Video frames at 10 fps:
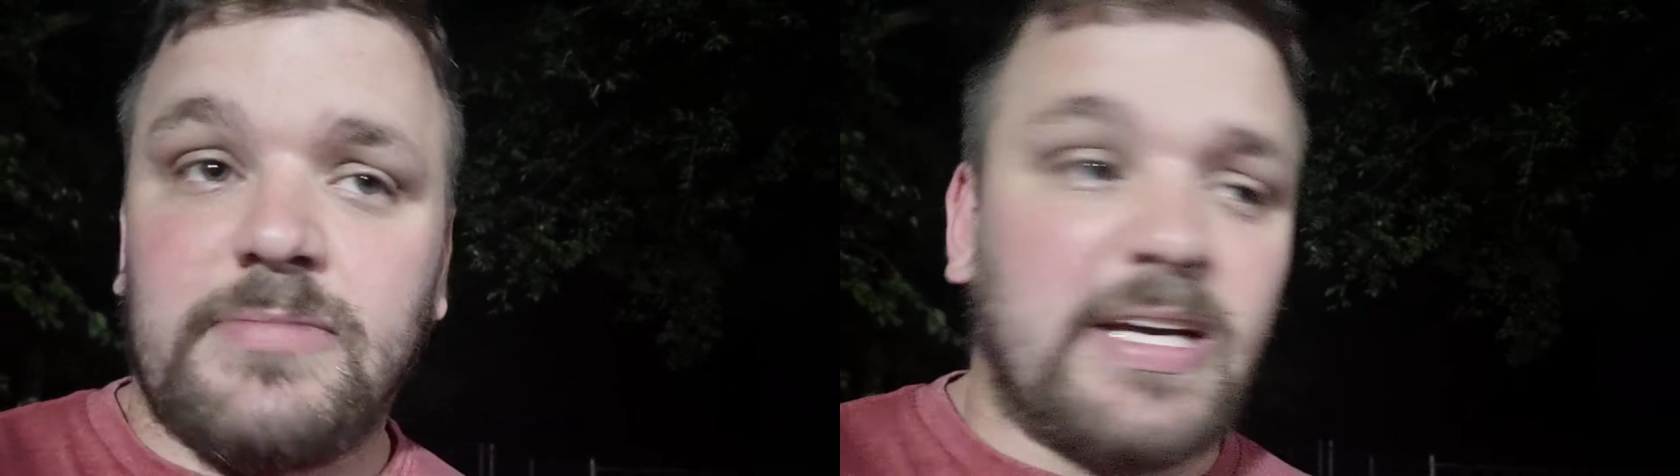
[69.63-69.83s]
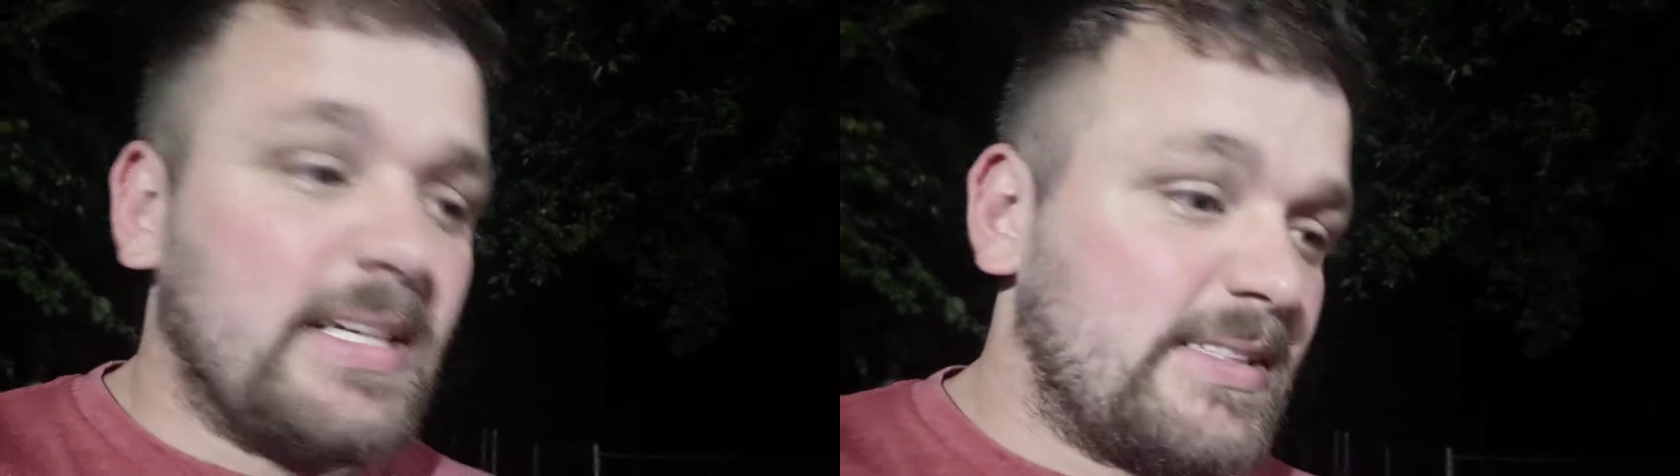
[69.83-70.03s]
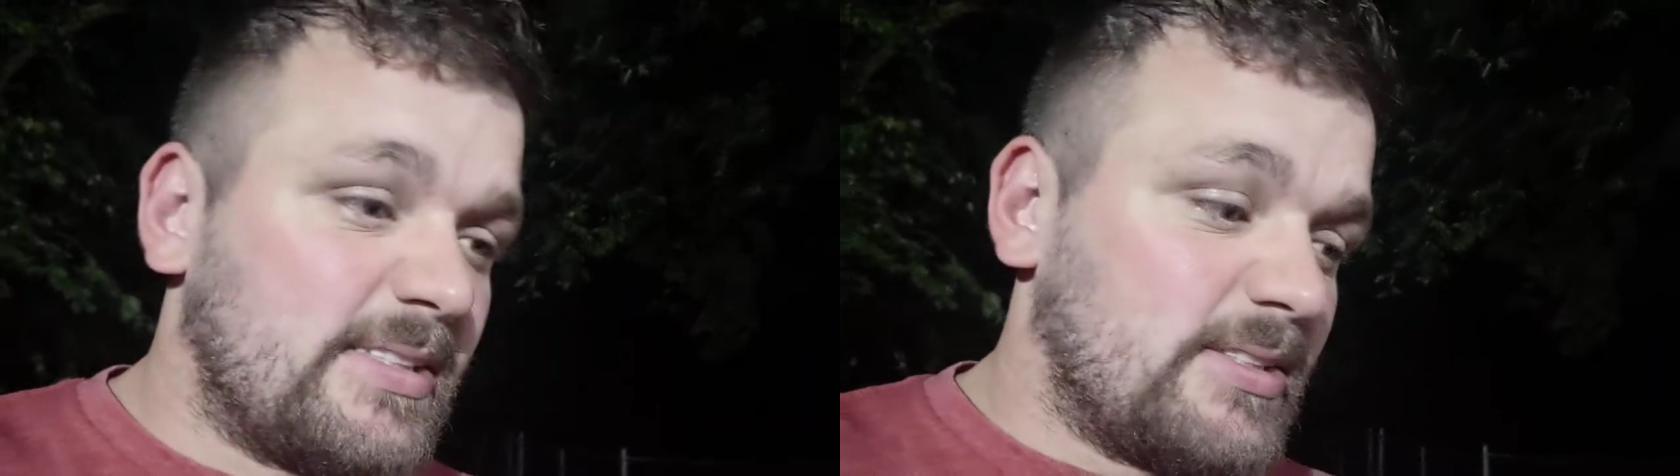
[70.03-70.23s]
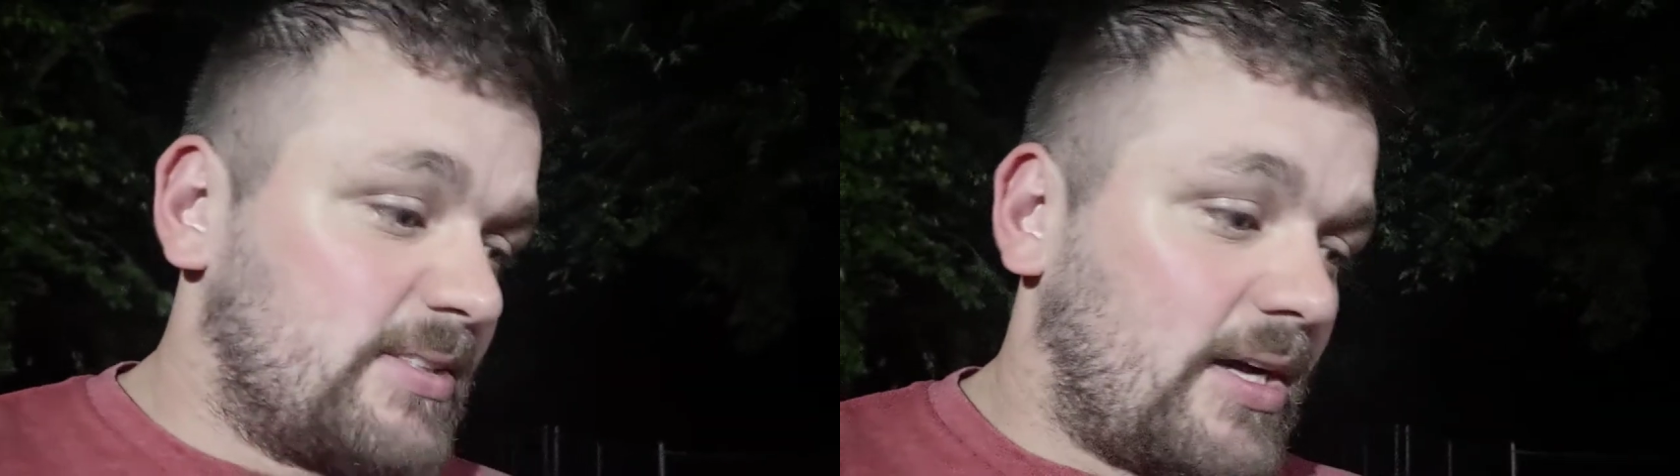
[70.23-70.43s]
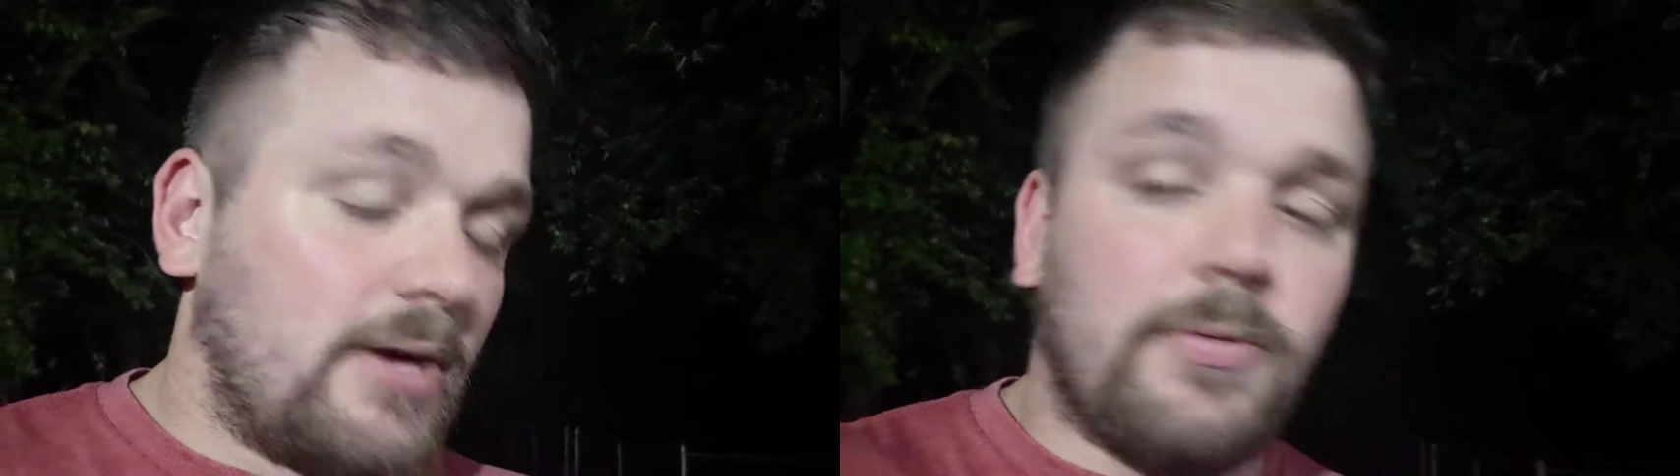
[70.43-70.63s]
Like it's
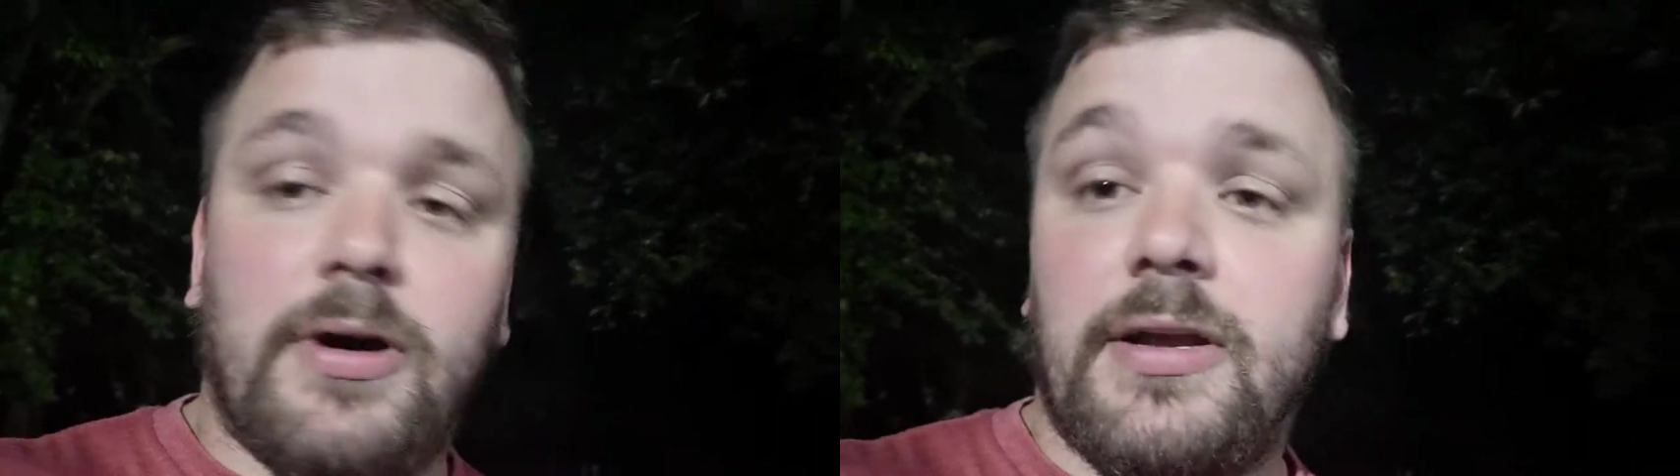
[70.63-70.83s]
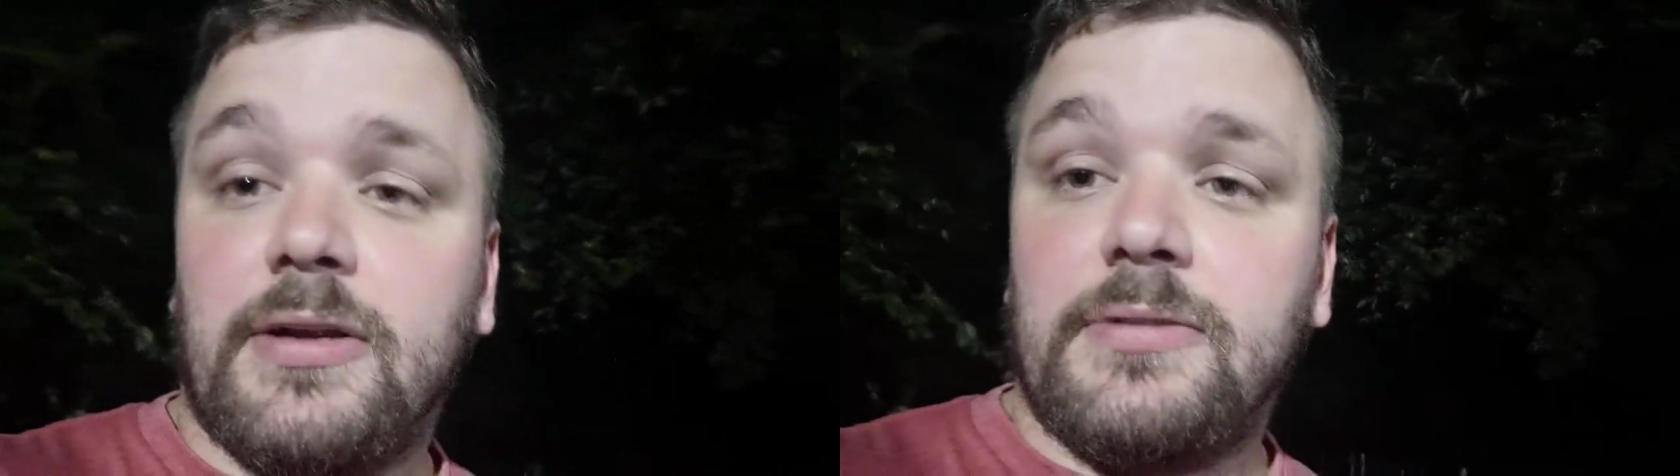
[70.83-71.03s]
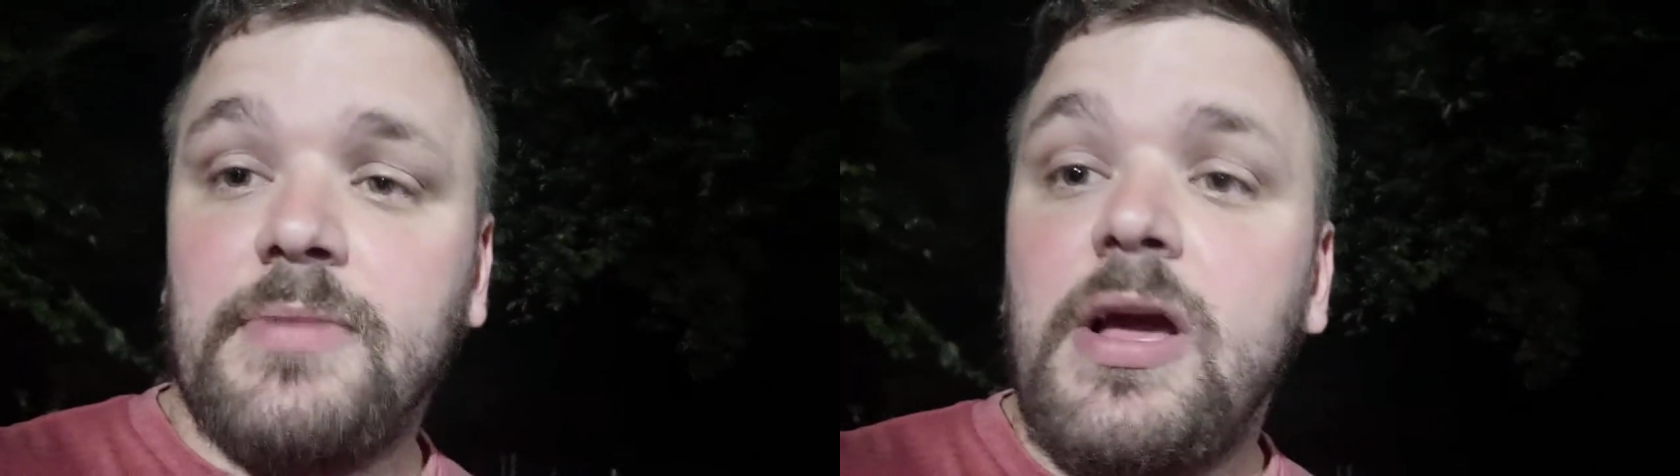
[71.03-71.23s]
just hot water.